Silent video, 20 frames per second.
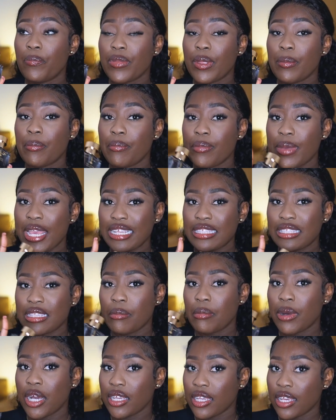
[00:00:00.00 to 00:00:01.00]

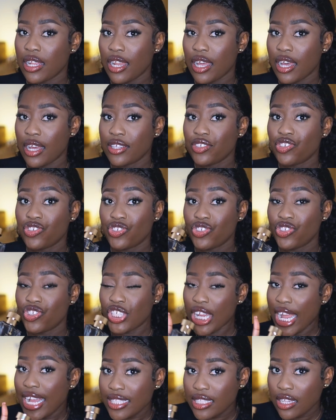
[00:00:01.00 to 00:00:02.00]
Maison Margiela
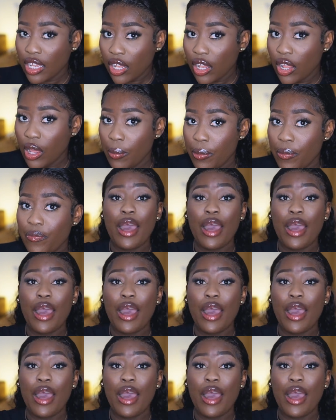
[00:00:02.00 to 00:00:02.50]
Jazz Club.